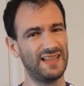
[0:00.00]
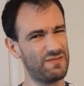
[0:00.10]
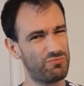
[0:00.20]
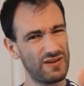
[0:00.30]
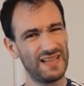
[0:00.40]
The
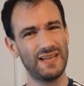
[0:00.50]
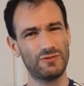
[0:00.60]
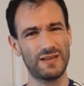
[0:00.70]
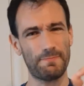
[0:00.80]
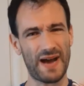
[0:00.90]
breathing
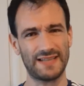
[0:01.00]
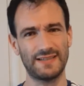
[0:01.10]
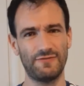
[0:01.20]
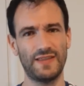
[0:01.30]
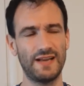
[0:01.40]
was a
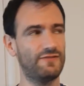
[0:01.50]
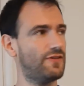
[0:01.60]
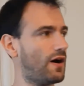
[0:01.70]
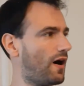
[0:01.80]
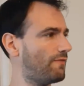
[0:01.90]
massive thing
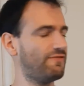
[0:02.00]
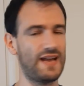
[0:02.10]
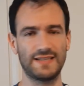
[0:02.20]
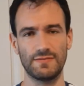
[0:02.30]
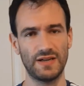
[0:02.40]
for arm
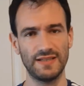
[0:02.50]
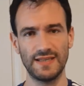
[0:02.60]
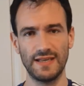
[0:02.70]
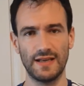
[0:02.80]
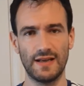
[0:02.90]

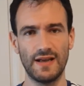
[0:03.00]
flexibility.